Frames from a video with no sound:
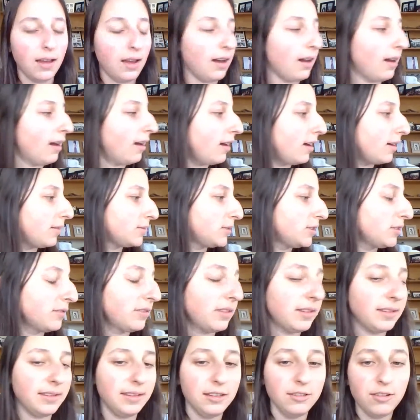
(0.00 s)
So
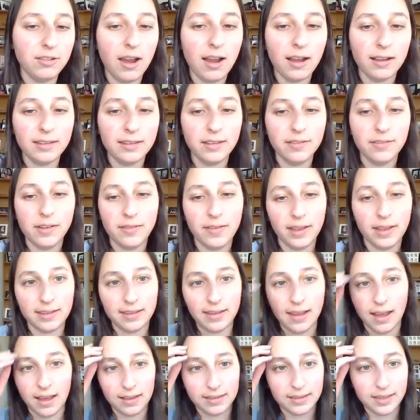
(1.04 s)
this interactive
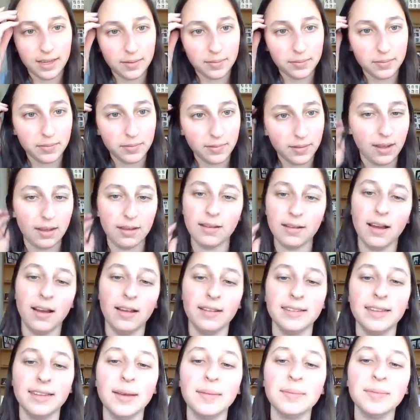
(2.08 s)
advanced
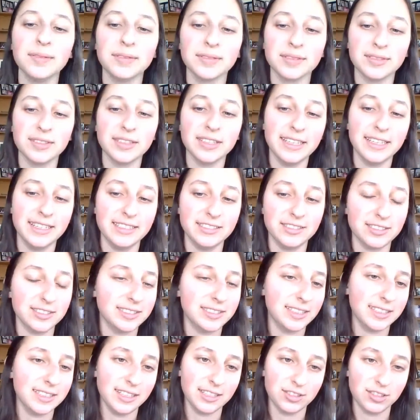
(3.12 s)
concept was really
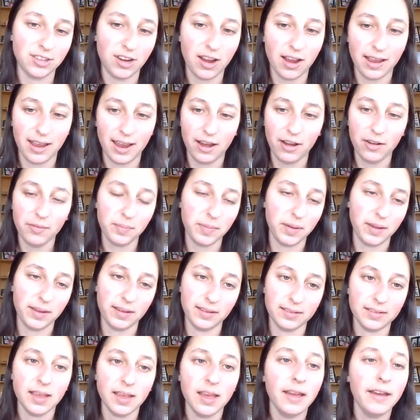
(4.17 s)
interesting to try out
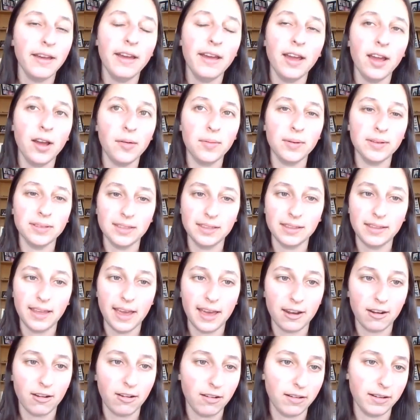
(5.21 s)
because it wasn't
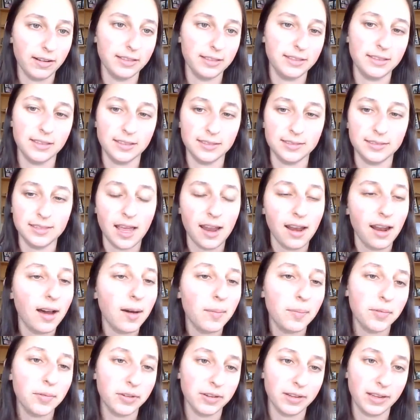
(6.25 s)
that hard to set
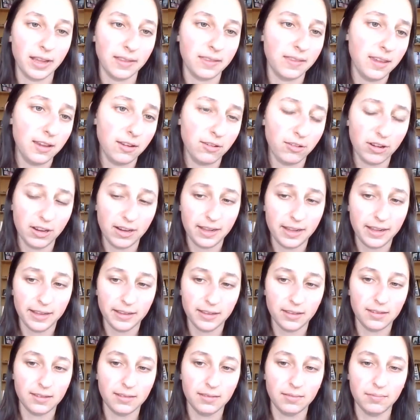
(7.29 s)
up or get the
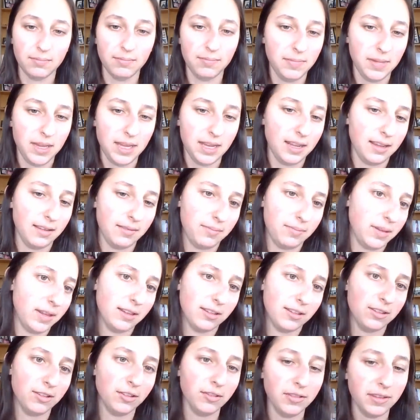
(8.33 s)
ingredients, meaning
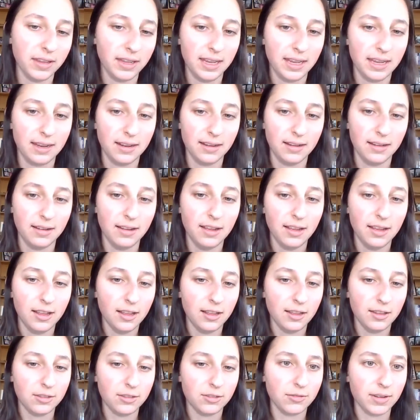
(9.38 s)
because you only needed
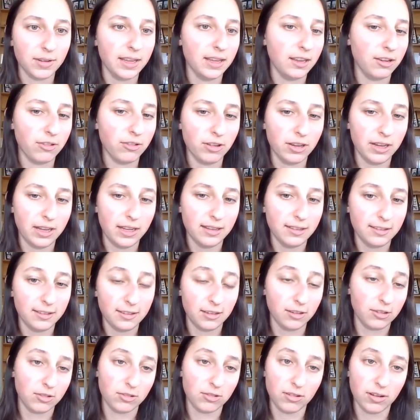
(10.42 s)
3 ingredients
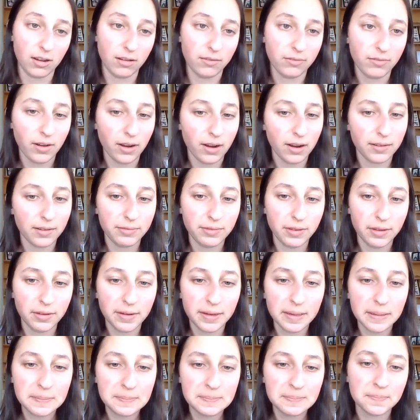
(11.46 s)
to create
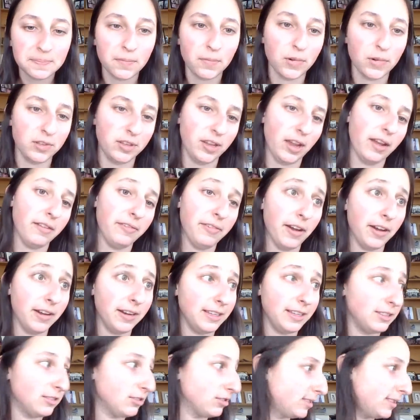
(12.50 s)
ferrofluid, which I found
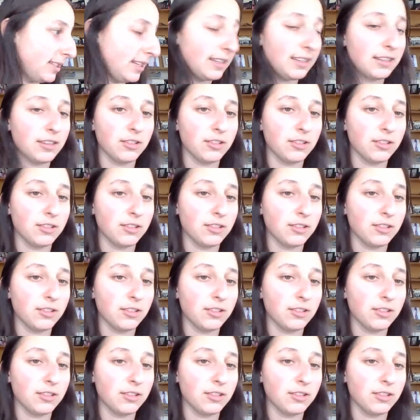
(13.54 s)
interesting.